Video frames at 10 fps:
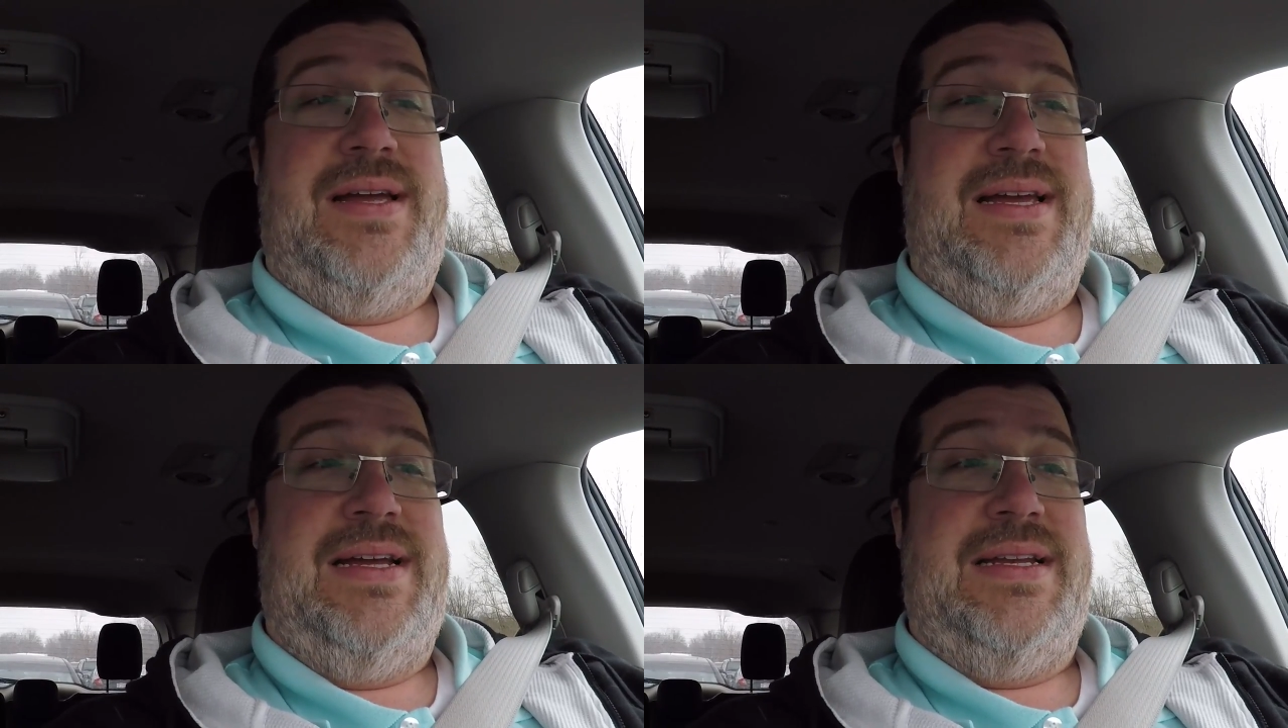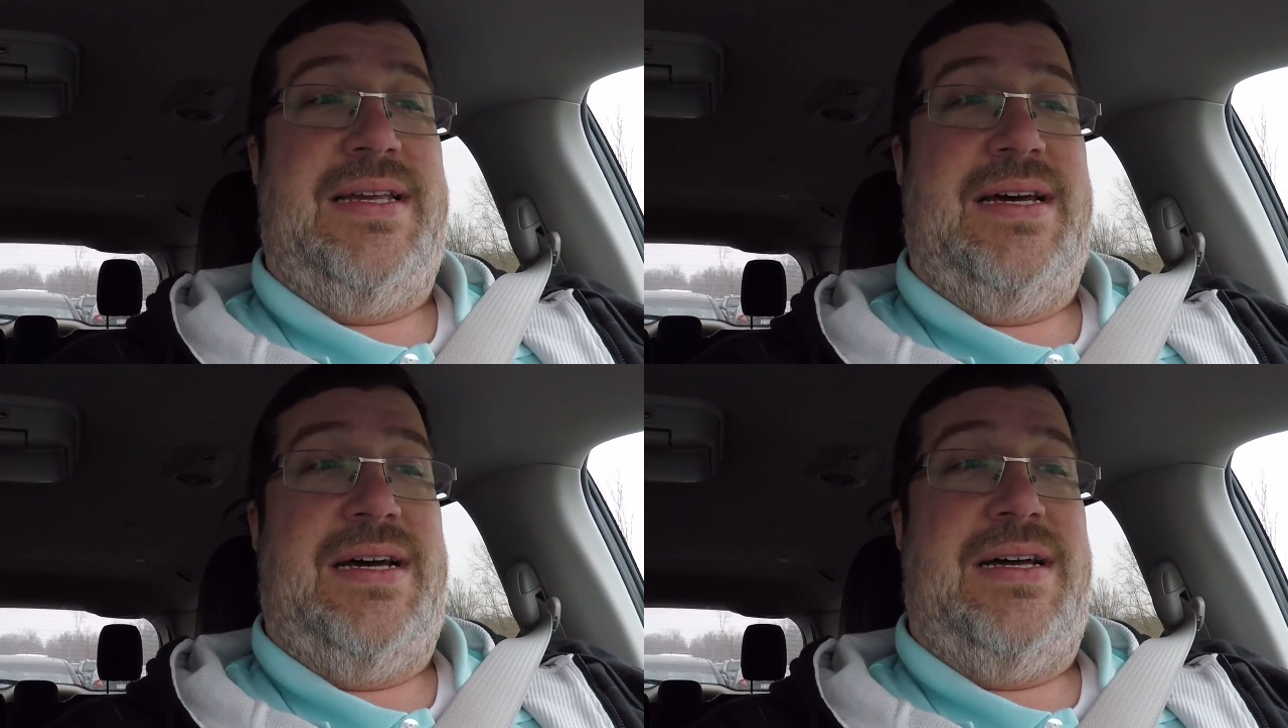
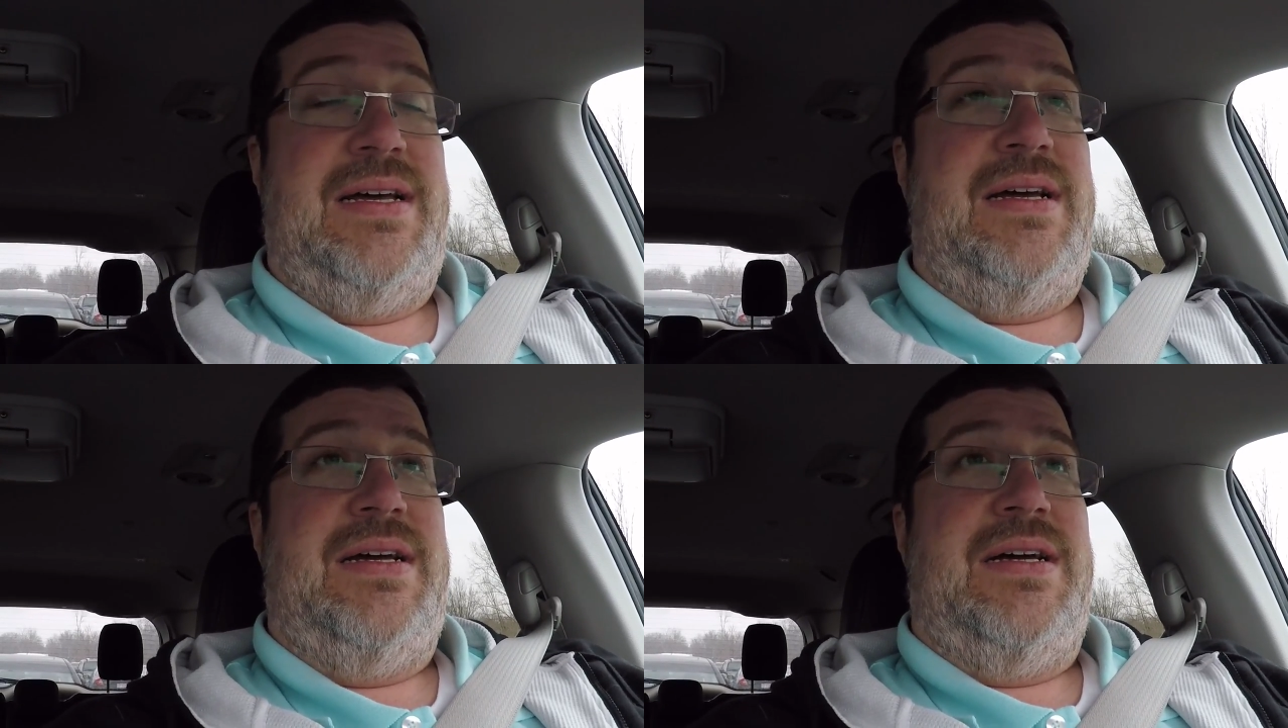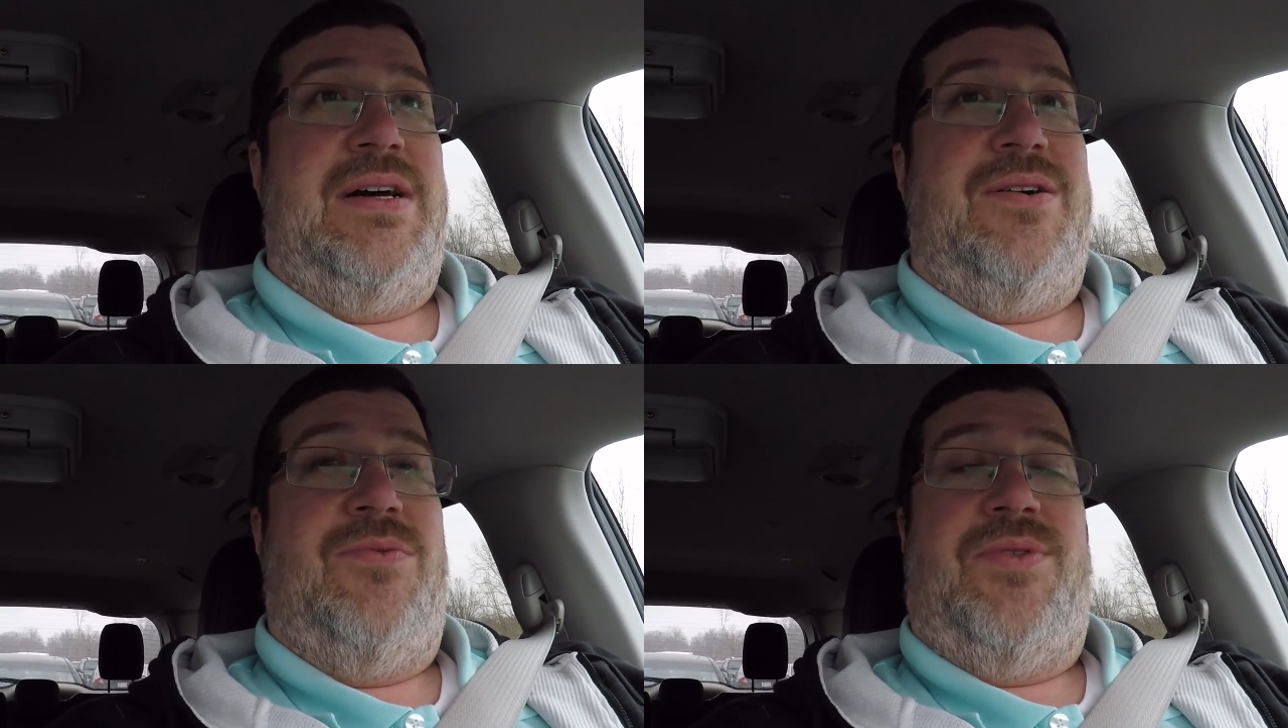and uh,
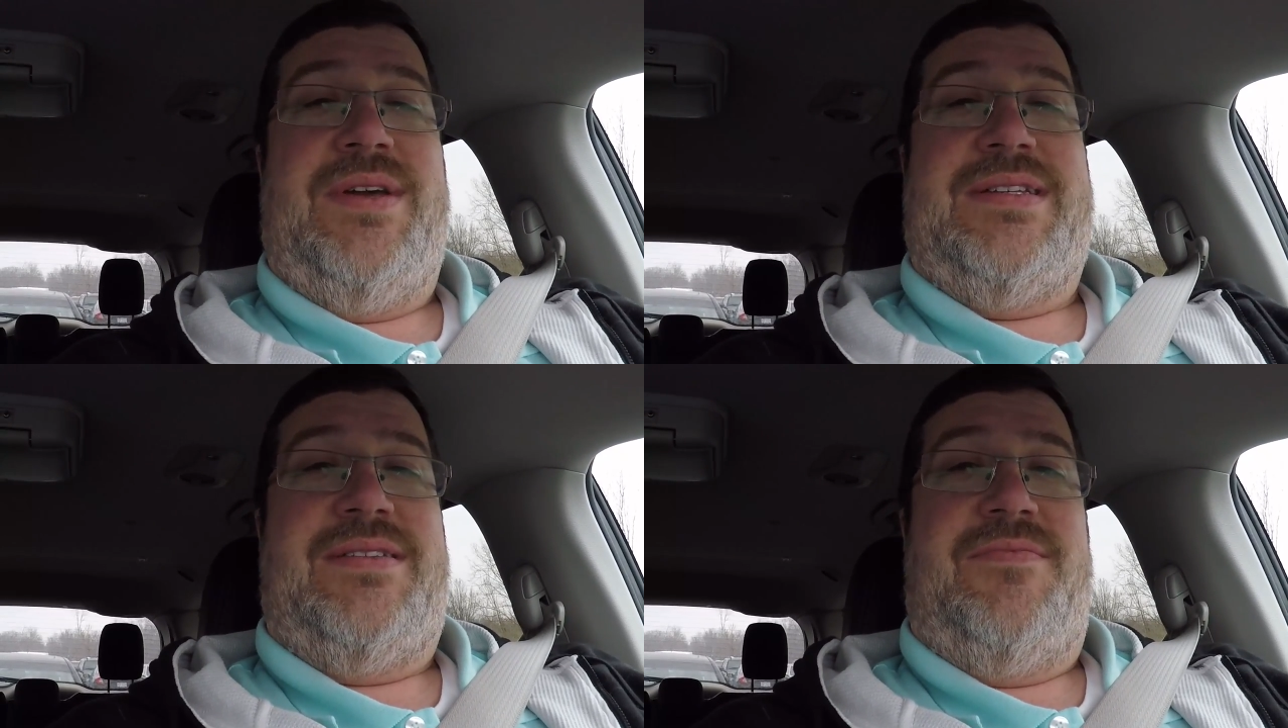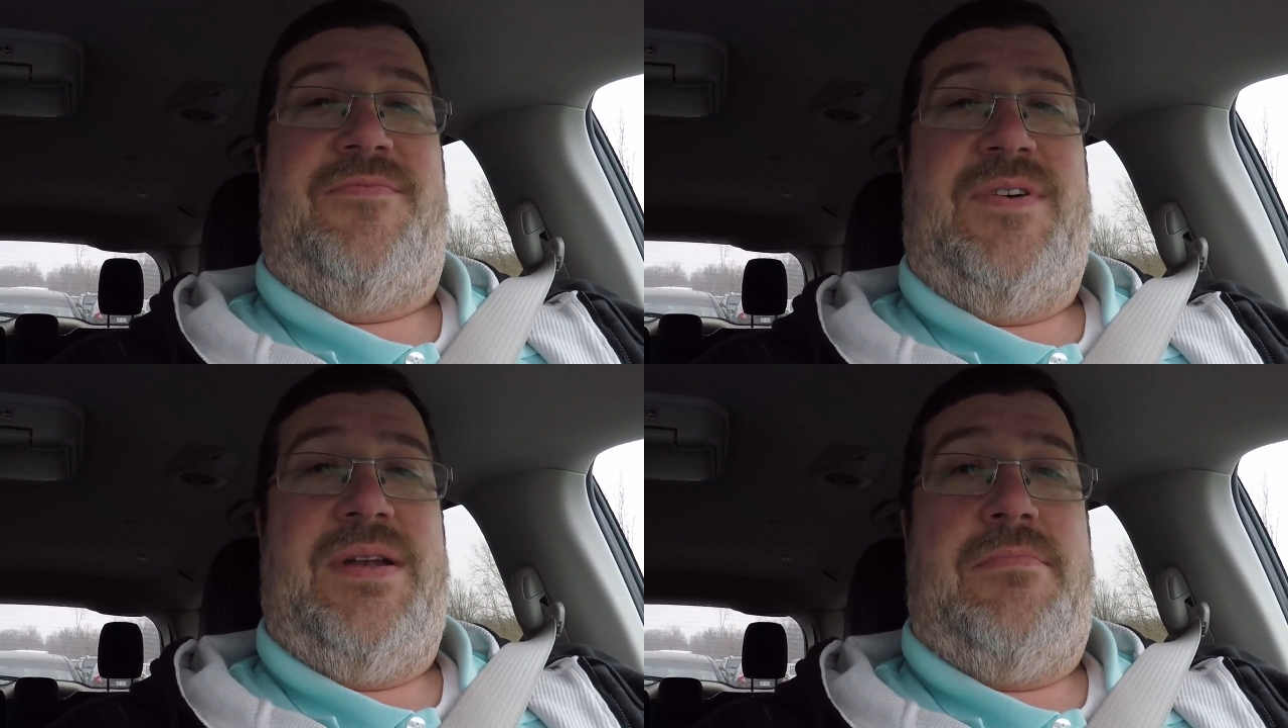we'll think of
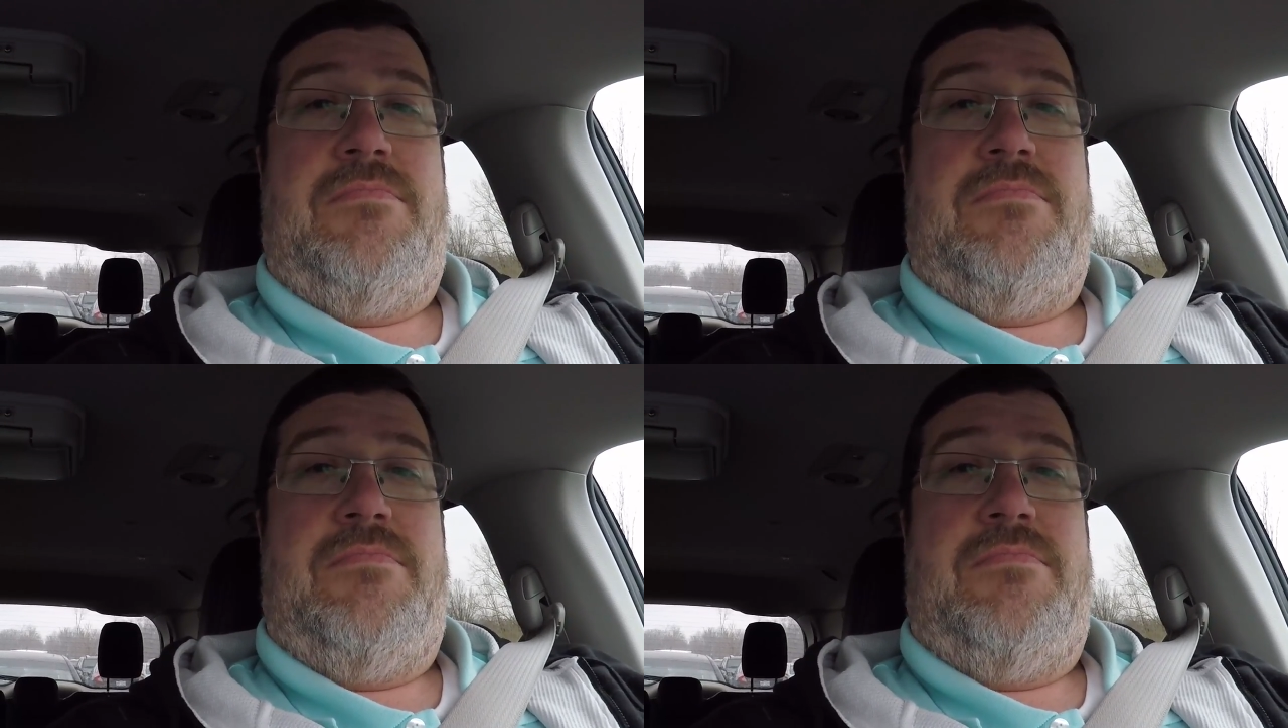something fun.